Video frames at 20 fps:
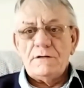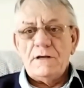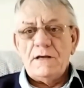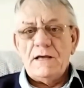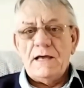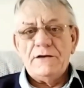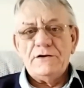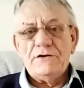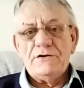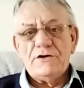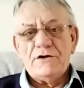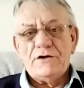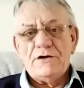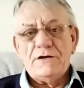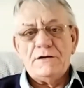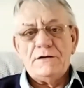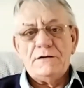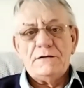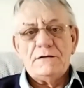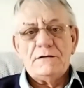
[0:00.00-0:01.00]
and
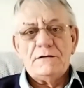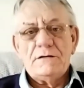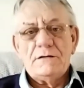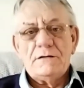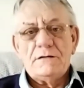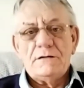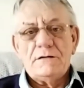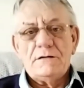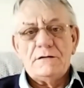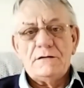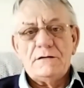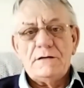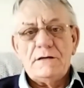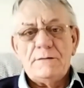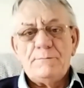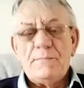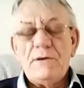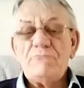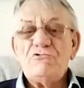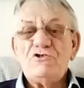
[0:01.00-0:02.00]
uh,
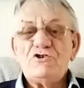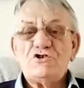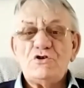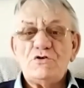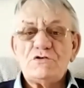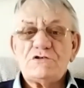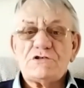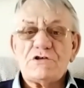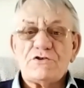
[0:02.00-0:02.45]
been reduced